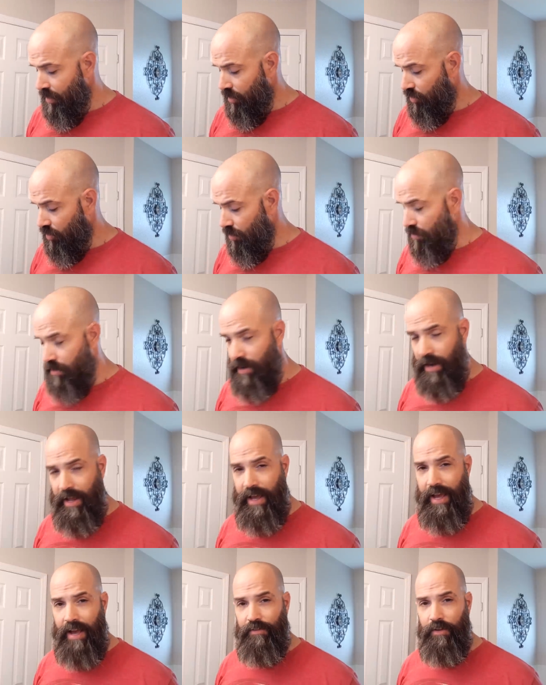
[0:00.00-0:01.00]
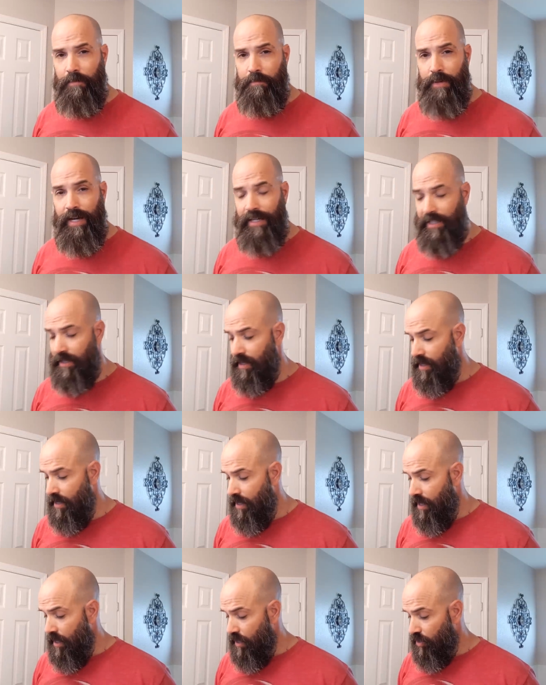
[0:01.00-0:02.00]
So there you have it. But
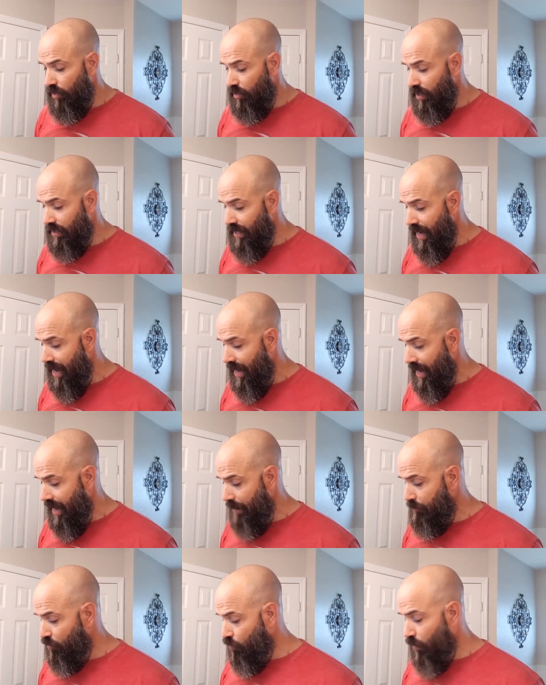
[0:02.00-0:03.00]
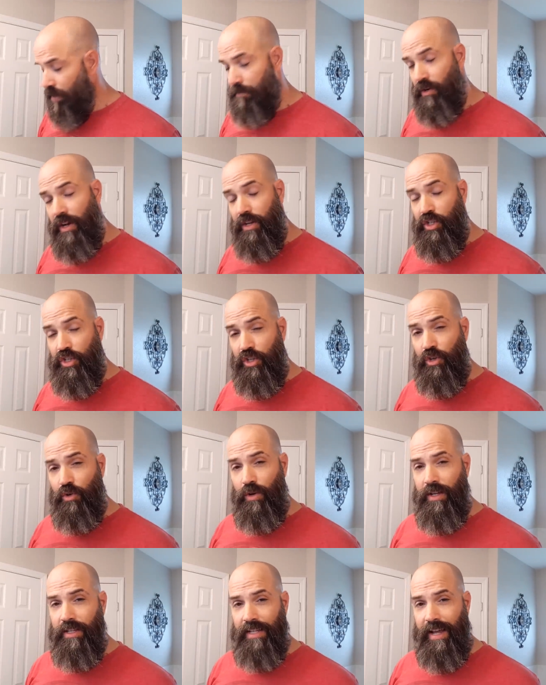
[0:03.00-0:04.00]
so today, I'm what I'm going to
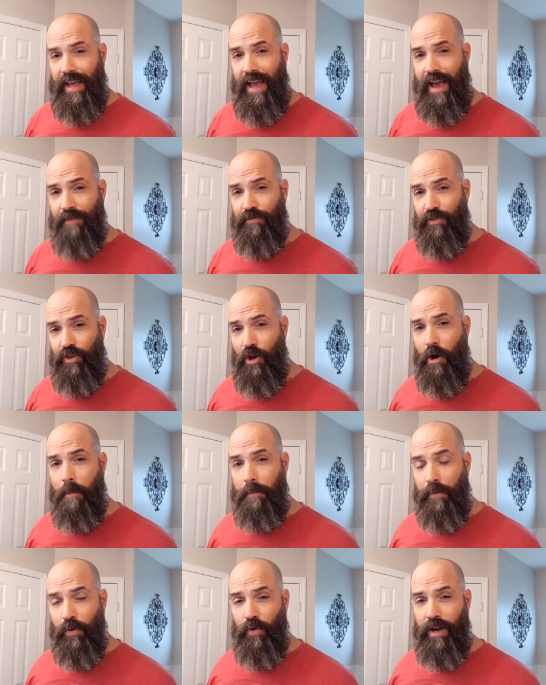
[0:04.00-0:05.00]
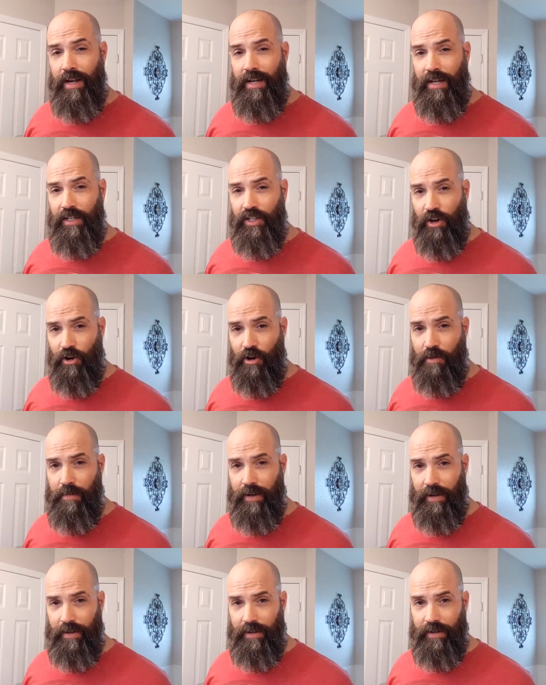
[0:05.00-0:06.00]
do is I have no
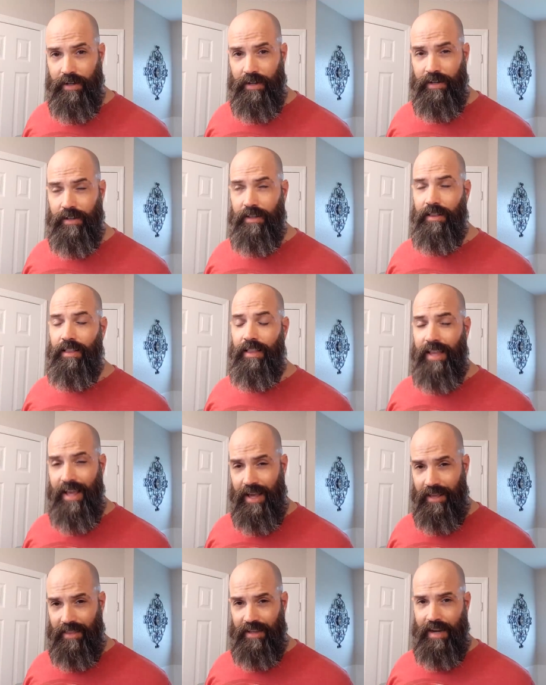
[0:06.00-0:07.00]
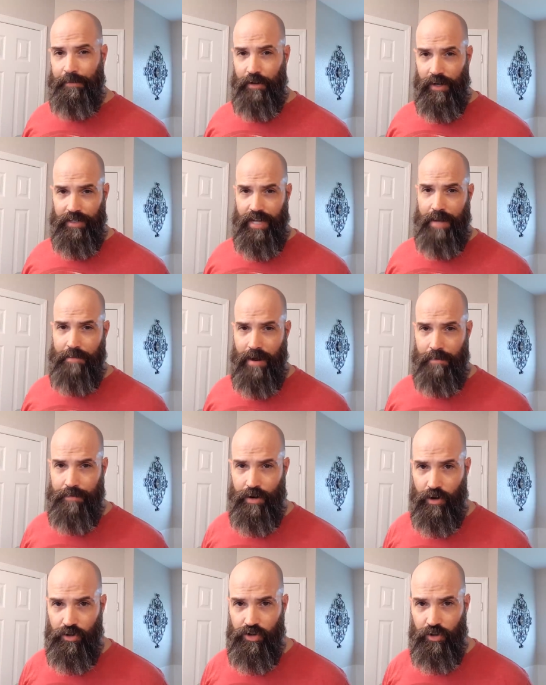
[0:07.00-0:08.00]
predetermined uh, length that I'm going to take my
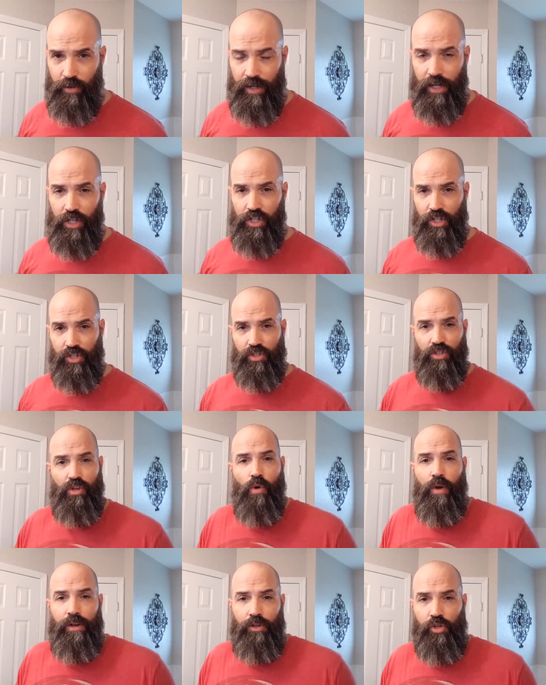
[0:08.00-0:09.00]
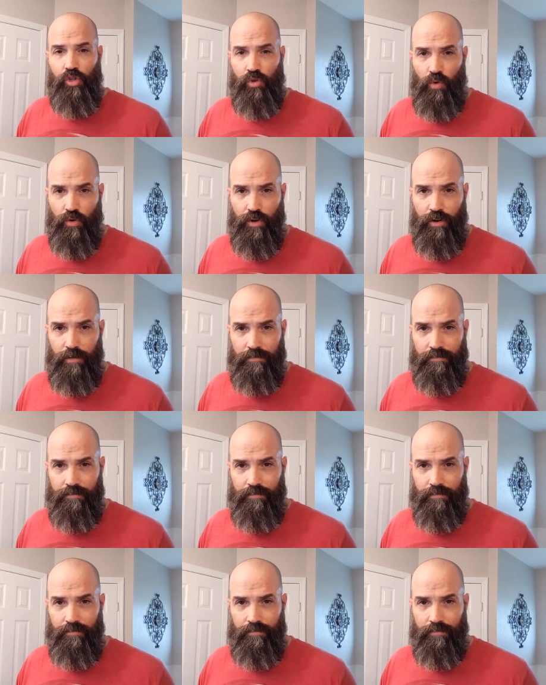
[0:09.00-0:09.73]
beard to. It's just going shorter.